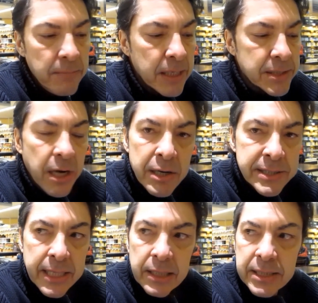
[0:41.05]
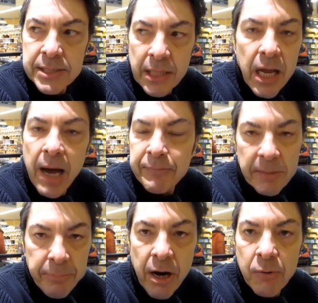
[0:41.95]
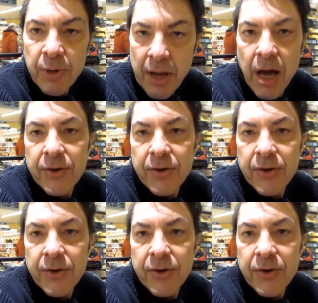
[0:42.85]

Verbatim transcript: because our city is not up to par with